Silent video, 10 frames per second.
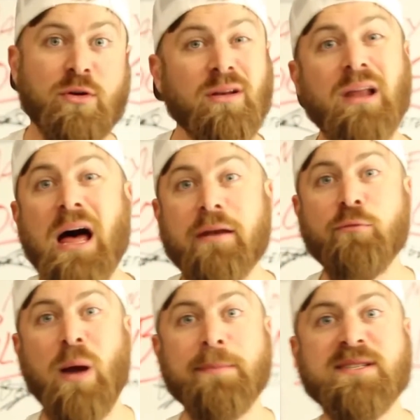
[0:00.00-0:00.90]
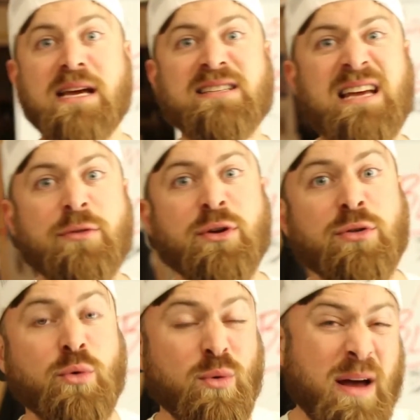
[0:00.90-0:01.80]
are a lot of websites out
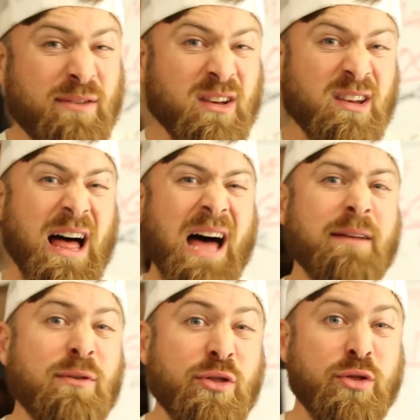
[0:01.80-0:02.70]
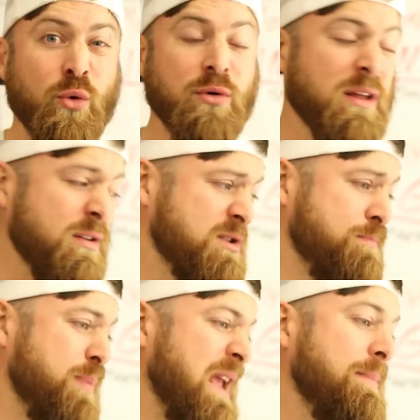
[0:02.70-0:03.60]
there who have a lot of authority. There's
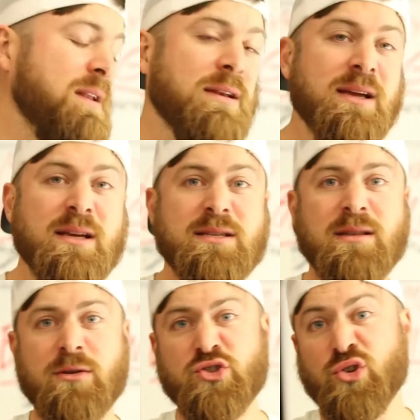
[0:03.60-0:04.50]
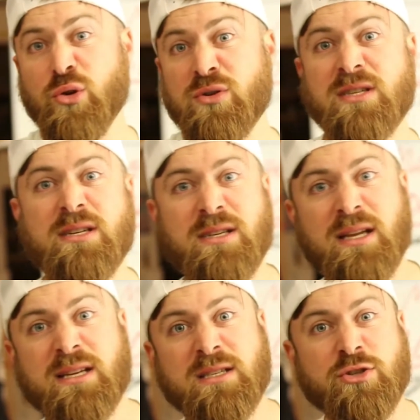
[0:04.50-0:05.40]
Baby List, there's Lucy's
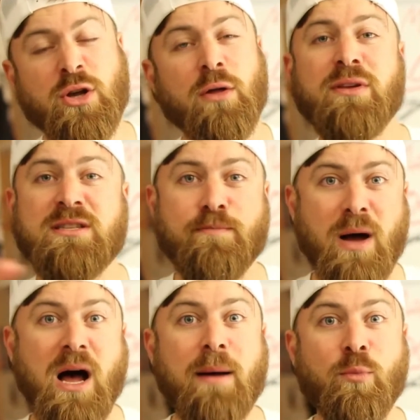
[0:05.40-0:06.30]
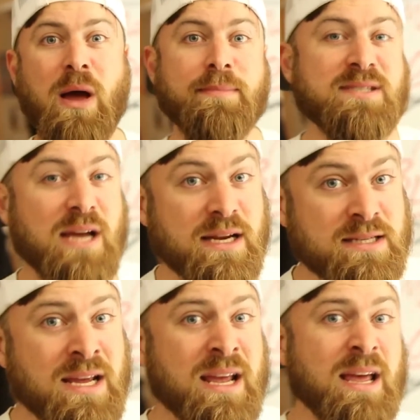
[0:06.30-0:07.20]
List, there's all these mom
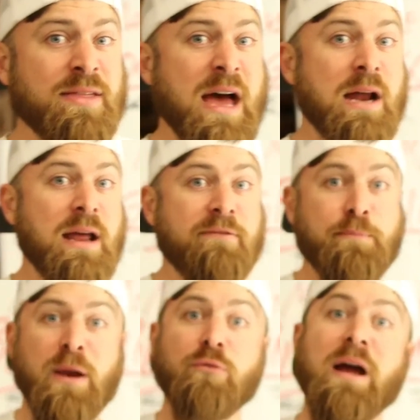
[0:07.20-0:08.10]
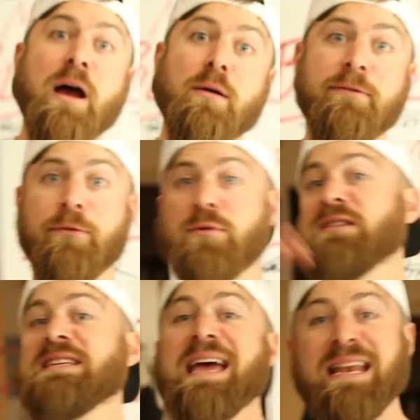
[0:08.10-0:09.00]
websites that have been around for
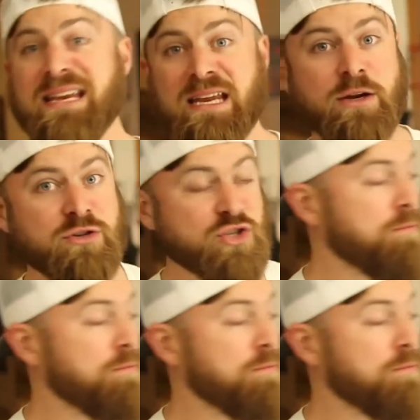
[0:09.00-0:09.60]
10 years or